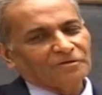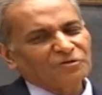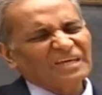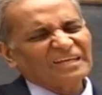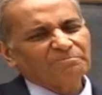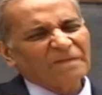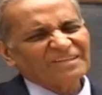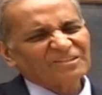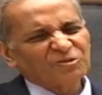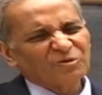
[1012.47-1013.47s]
you see, at
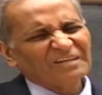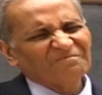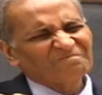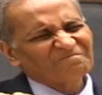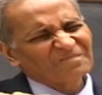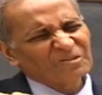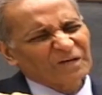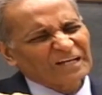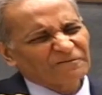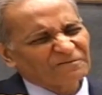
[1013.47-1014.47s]
best you can, you know,
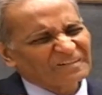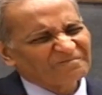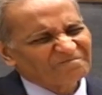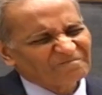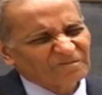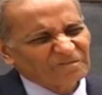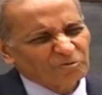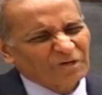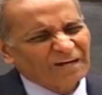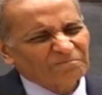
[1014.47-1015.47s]
kind of,
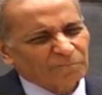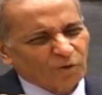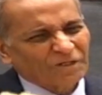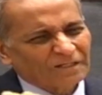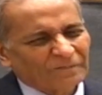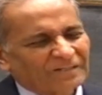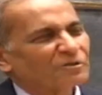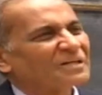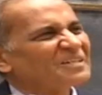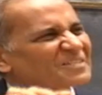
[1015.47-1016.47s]
you can't prod it, but you
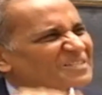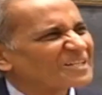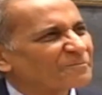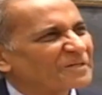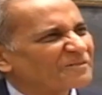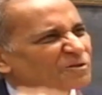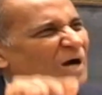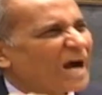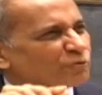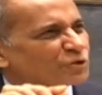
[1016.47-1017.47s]
can disturb it. It'll
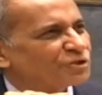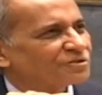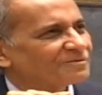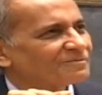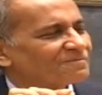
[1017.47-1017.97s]
go, ouch.